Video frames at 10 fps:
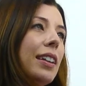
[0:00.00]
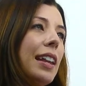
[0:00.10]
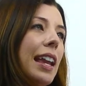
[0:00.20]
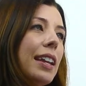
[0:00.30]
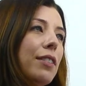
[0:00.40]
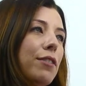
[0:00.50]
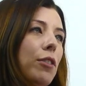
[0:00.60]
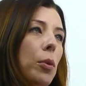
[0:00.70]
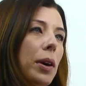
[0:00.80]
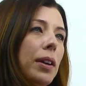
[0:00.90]
negative
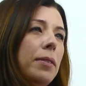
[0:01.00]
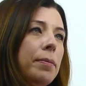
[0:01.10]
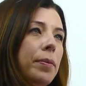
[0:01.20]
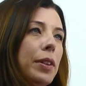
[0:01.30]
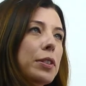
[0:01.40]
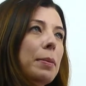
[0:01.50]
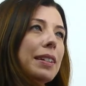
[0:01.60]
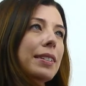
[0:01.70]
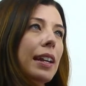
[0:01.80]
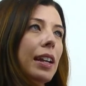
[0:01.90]
4. There's my
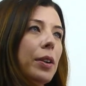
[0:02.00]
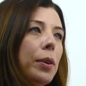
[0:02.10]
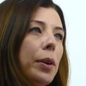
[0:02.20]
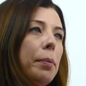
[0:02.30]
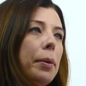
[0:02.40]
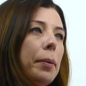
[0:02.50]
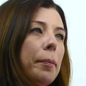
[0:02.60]
second group.